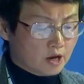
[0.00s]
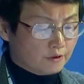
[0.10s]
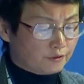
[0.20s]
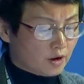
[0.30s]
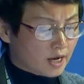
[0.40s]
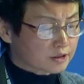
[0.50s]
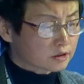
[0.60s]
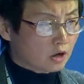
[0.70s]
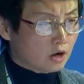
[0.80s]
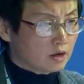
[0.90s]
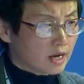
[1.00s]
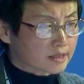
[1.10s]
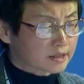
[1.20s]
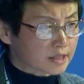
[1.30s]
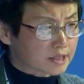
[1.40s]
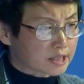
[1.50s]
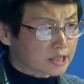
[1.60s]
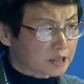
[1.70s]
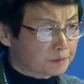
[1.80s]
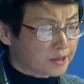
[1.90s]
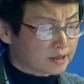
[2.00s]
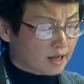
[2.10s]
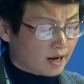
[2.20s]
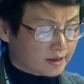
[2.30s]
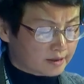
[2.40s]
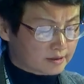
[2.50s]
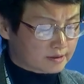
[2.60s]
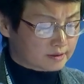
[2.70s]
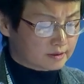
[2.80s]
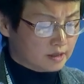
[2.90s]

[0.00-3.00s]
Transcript: for as long as the CCP likes,